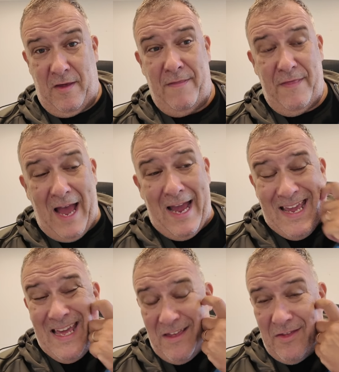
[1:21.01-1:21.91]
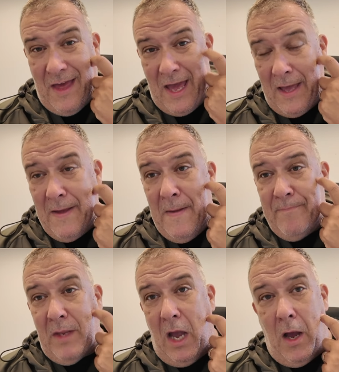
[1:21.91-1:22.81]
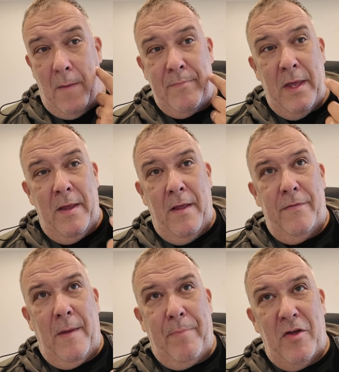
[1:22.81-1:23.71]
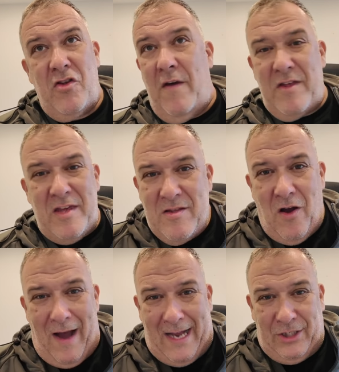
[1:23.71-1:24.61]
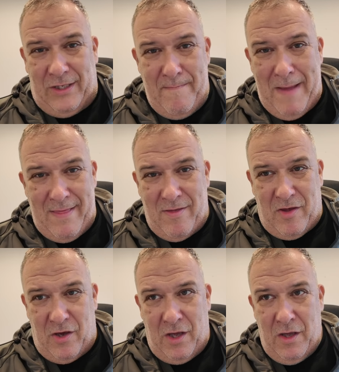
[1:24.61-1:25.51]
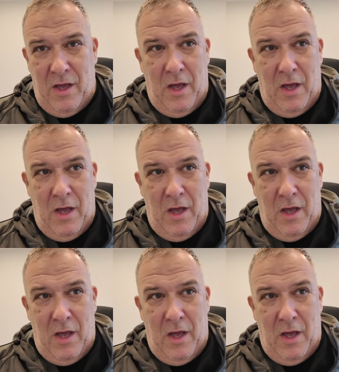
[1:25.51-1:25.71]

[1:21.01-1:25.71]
And that is that the bus service is not actually meant to